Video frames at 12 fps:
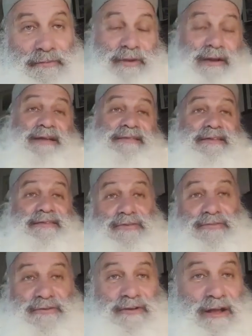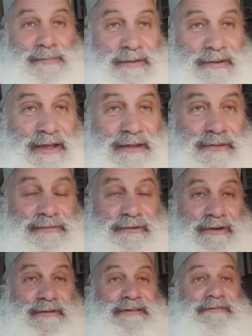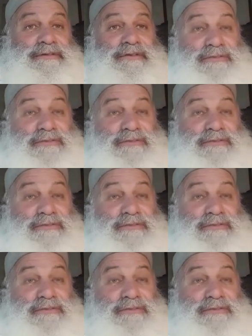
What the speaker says: Hasidut or Kabbalah you've learned if you